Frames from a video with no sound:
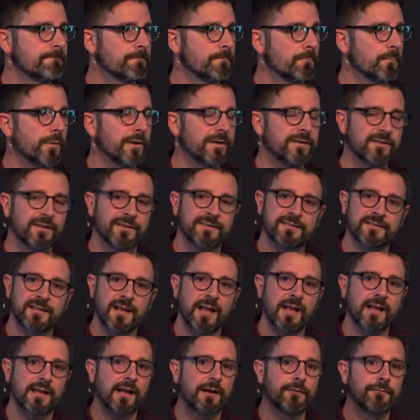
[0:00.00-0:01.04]
We just
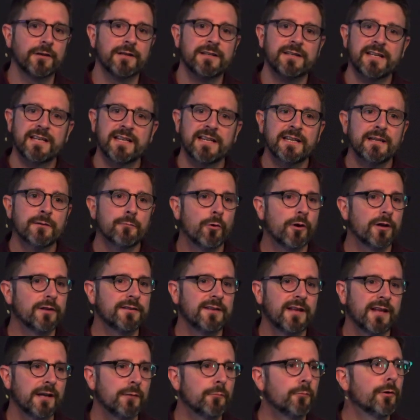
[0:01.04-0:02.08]
sang, Every knee one
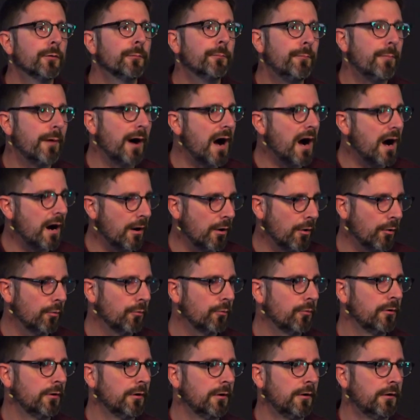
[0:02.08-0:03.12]
day will bow
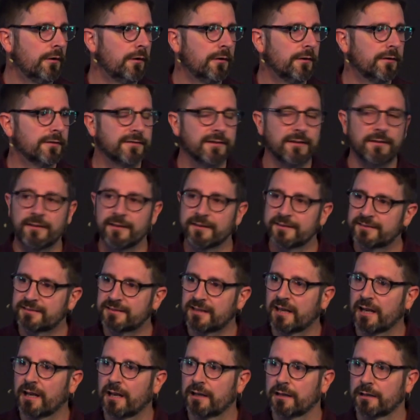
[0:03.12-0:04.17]
to this
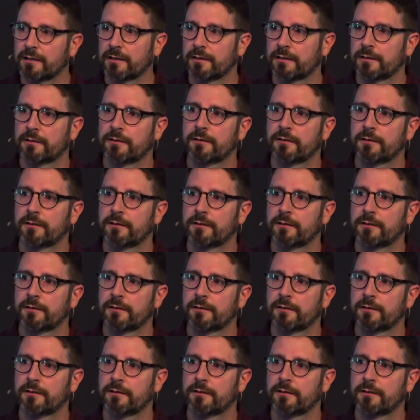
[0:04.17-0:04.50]
king.